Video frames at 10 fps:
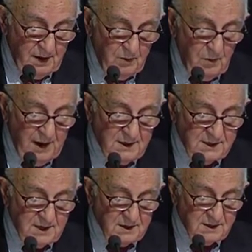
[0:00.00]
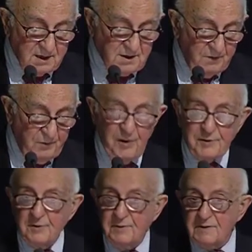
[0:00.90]
Why is there such a
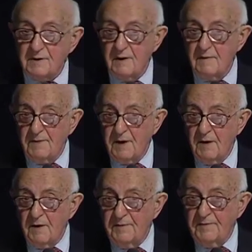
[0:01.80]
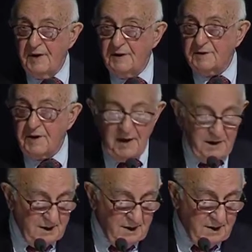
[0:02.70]
focus on fair
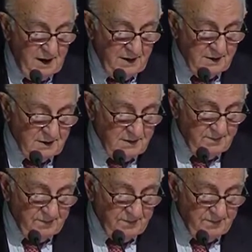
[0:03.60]
trial rights?